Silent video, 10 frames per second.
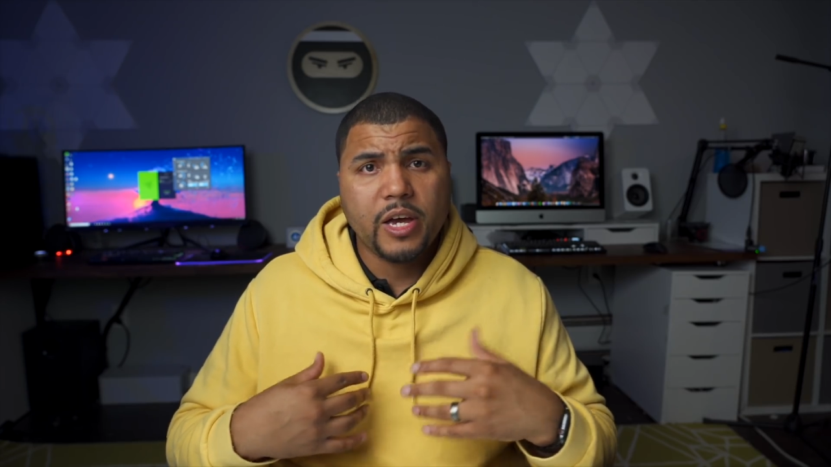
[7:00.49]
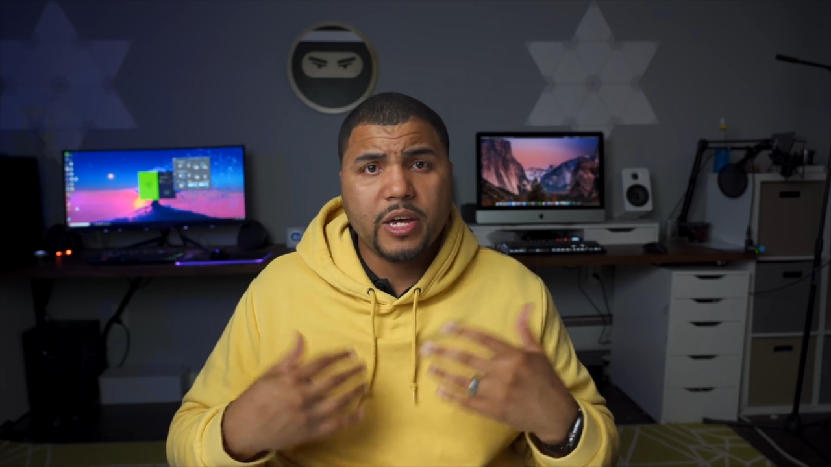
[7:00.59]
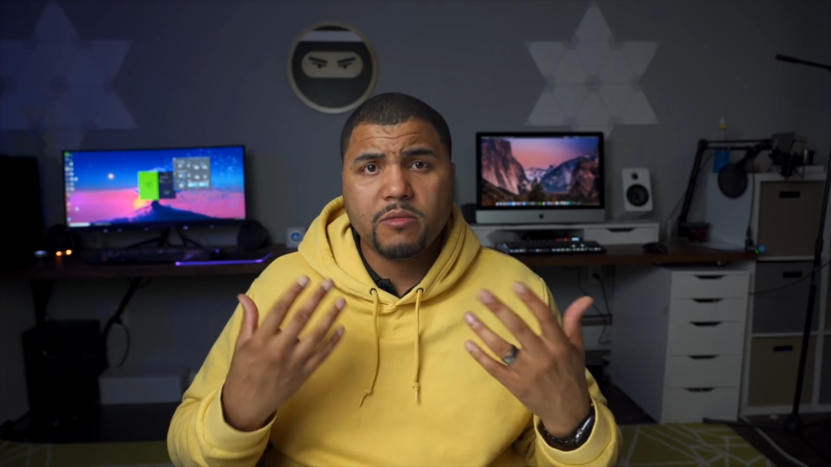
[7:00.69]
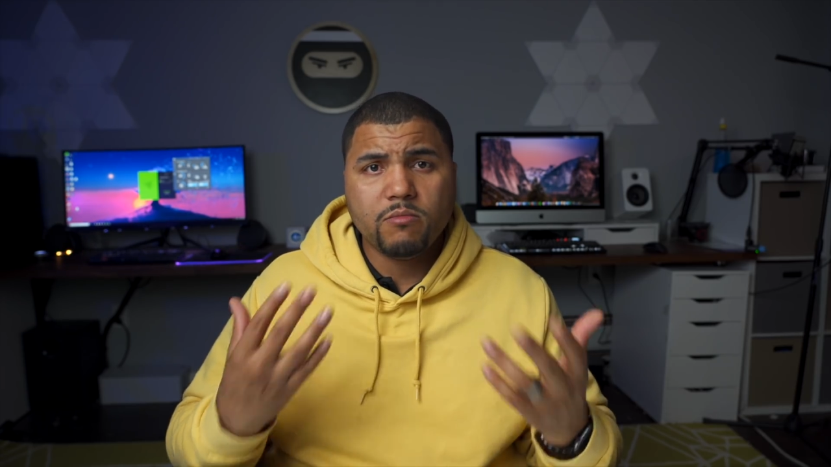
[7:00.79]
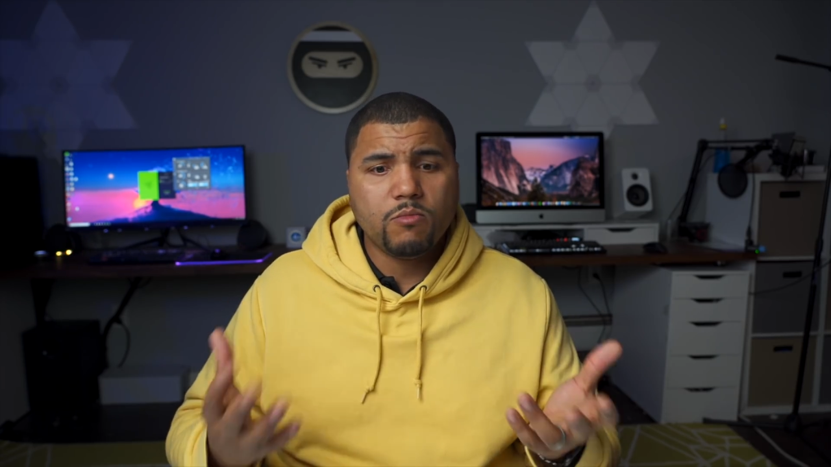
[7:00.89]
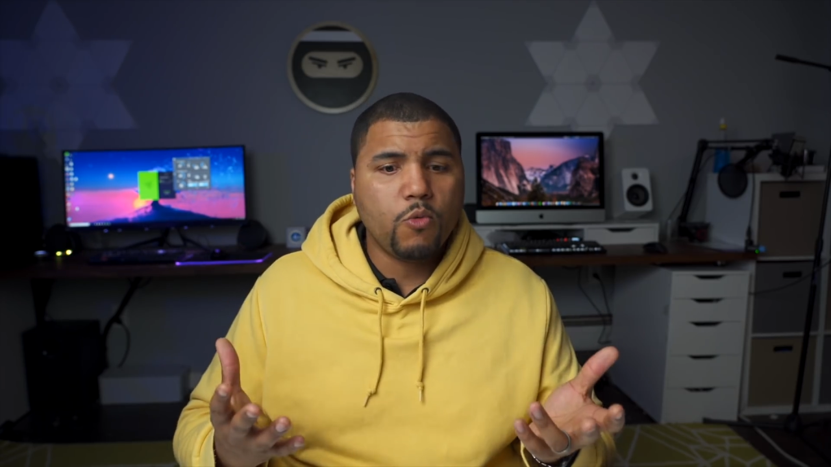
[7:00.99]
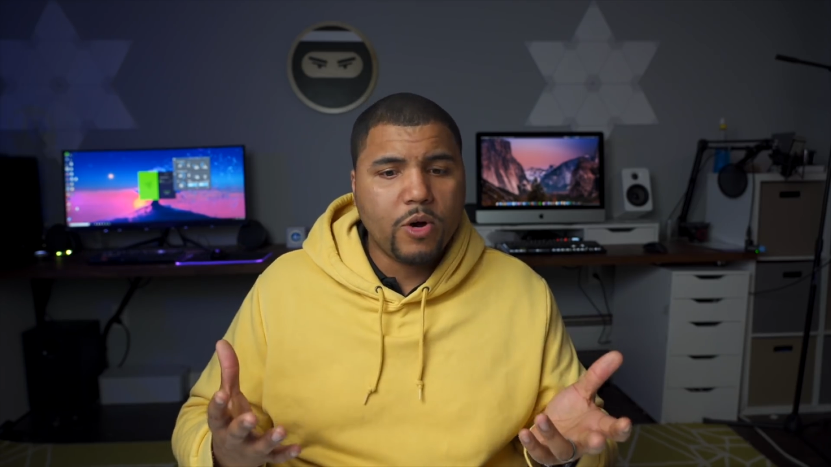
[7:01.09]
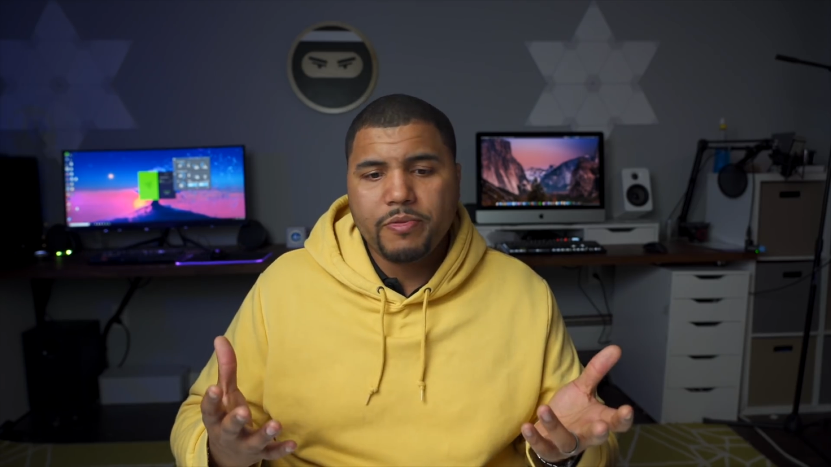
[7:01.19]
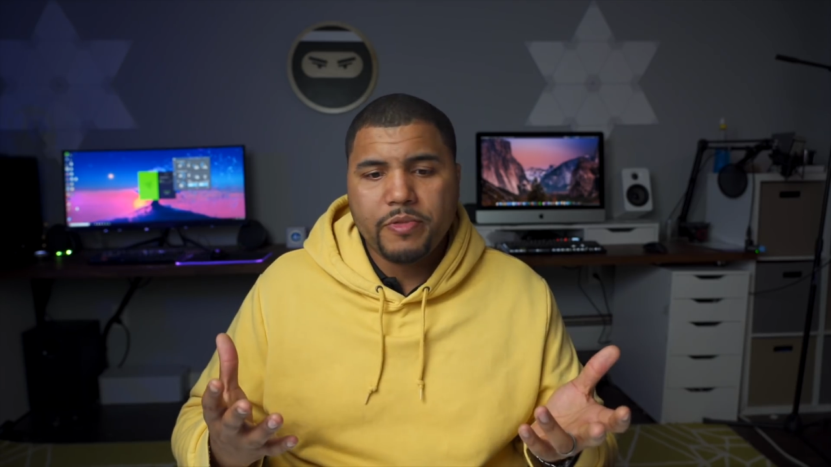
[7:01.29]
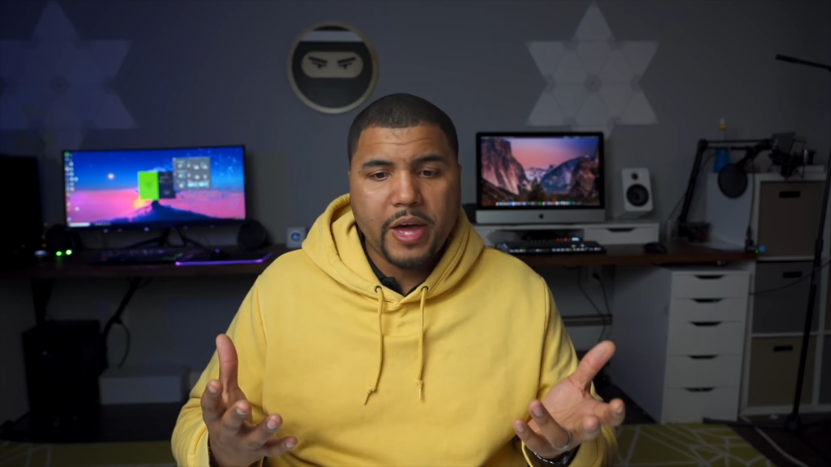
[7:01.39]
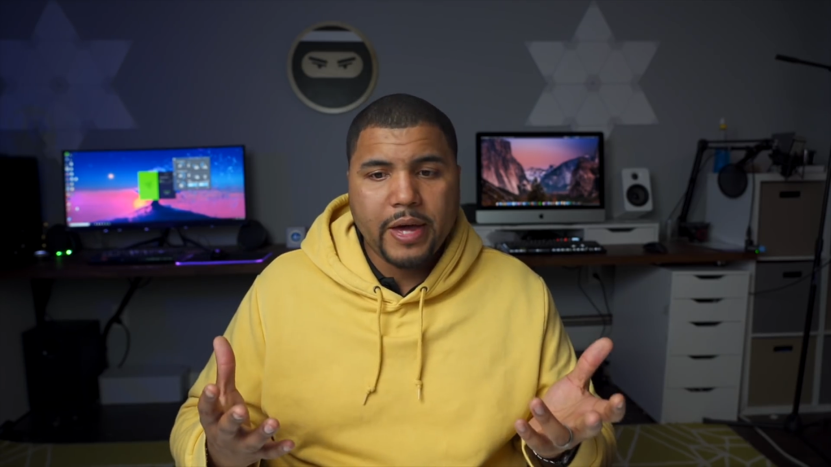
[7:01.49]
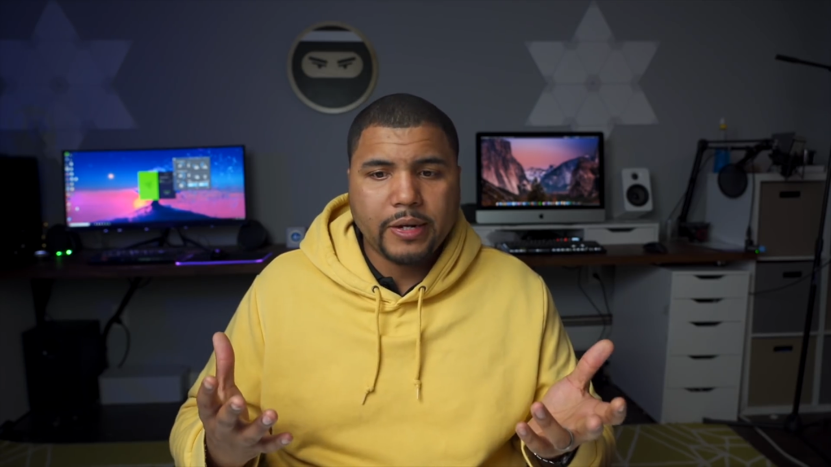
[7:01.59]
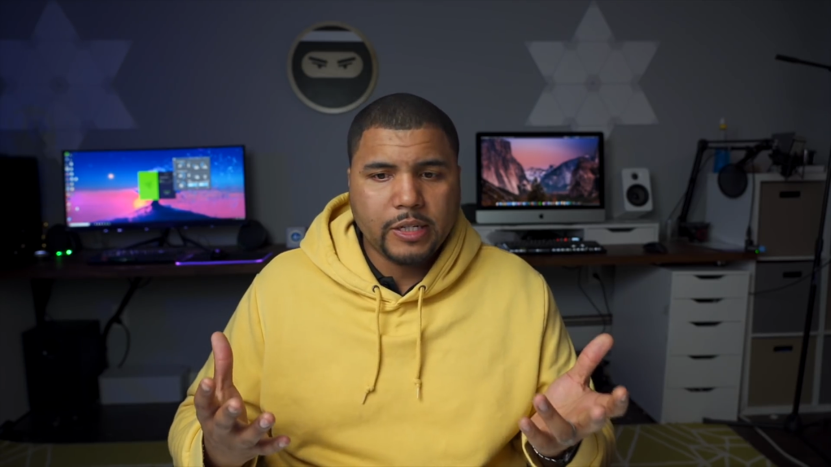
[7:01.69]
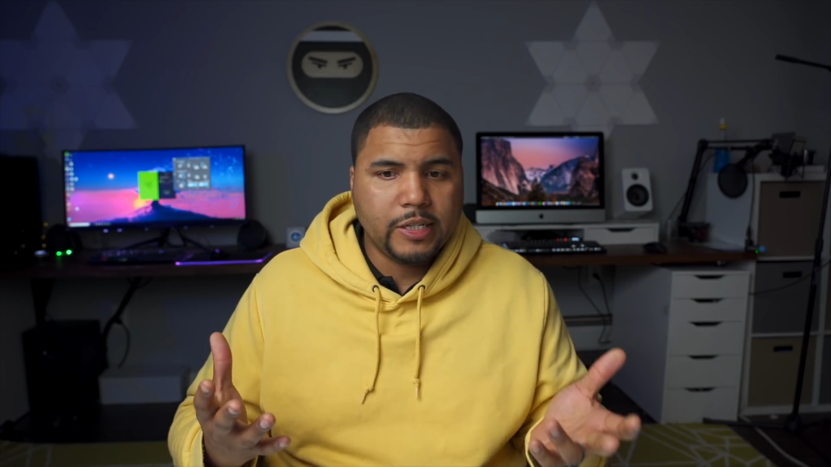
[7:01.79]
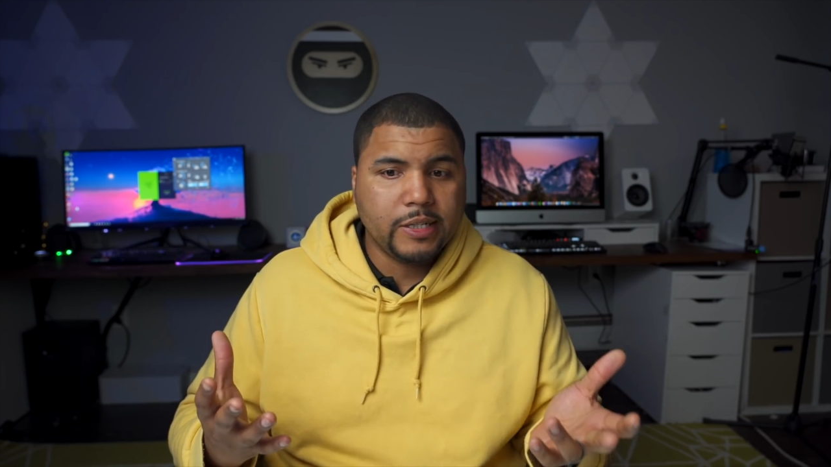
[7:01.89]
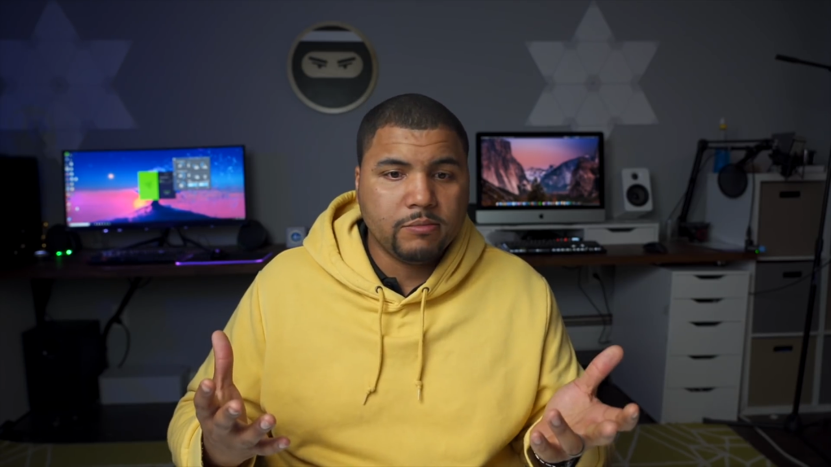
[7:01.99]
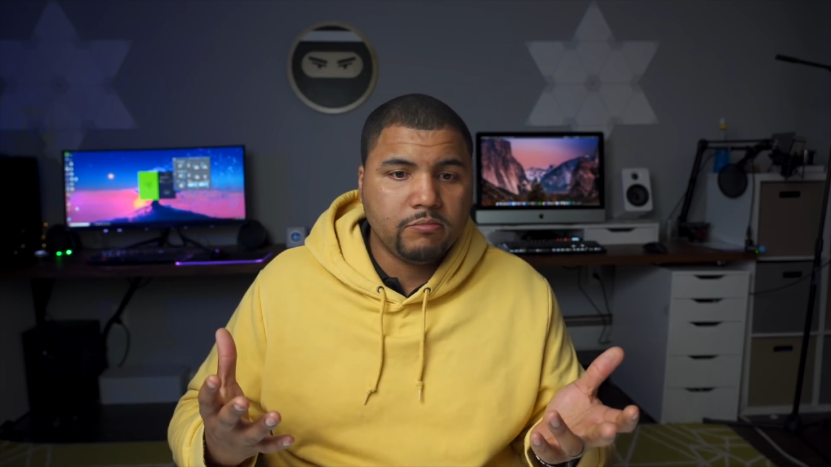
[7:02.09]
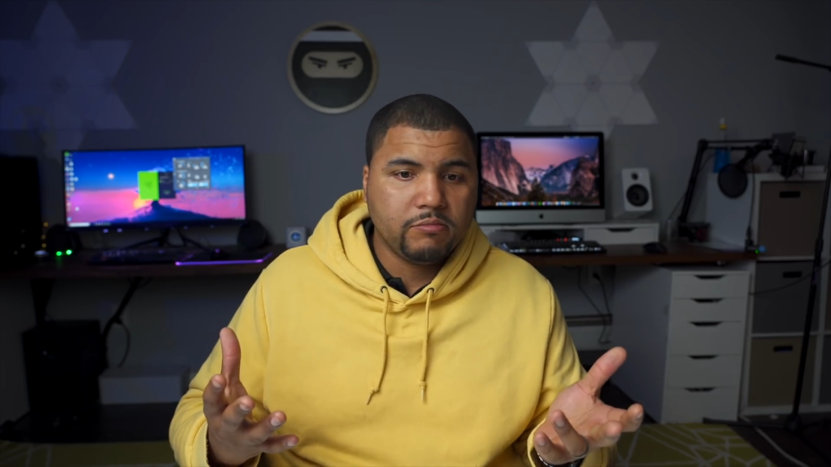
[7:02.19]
and one that, uh,